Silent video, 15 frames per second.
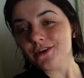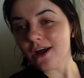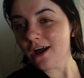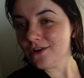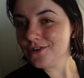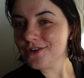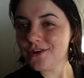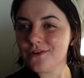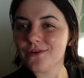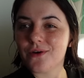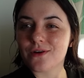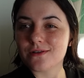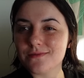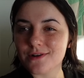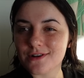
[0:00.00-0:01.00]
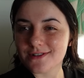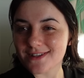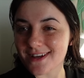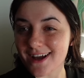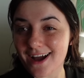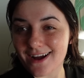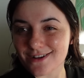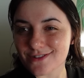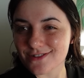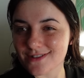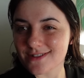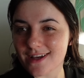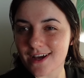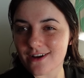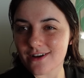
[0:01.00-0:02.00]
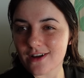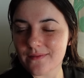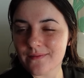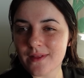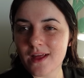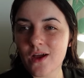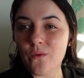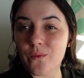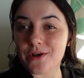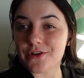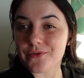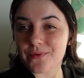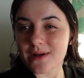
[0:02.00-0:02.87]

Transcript: You know how you know a horror book is like actually scary? When you're